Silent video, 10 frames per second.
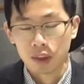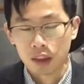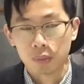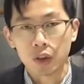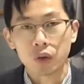
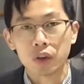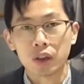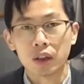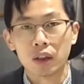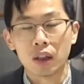especially
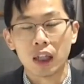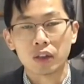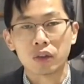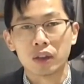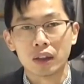in the
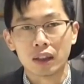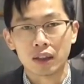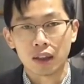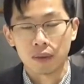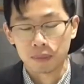large
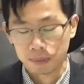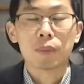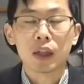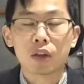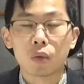intestine.
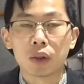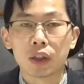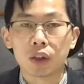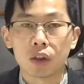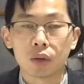Bai Tou Weng
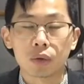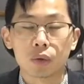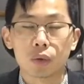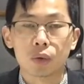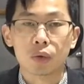can go
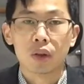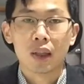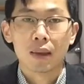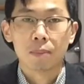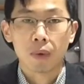to
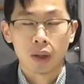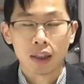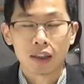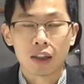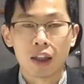
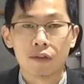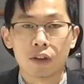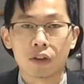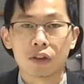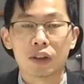blood
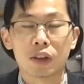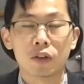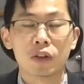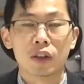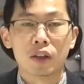level, so
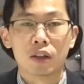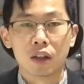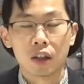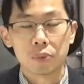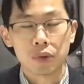the
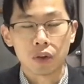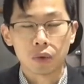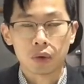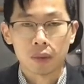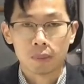herbs go
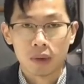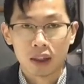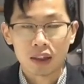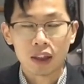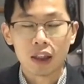to the
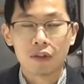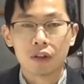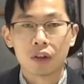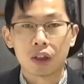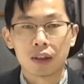blood
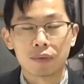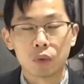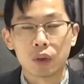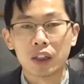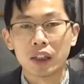level, can
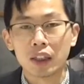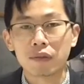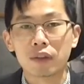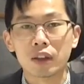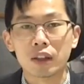
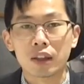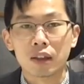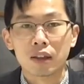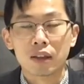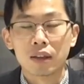relieve
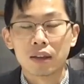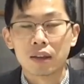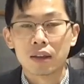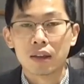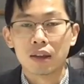
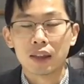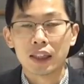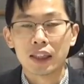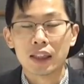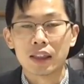the
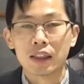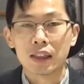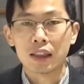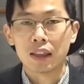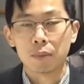heat
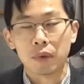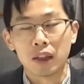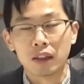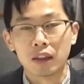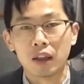in the
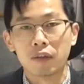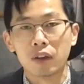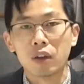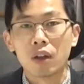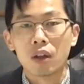blood level.
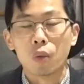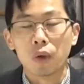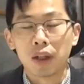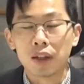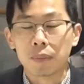
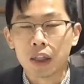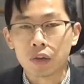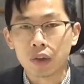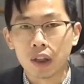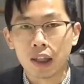While the
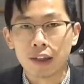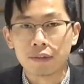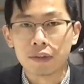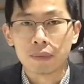patient have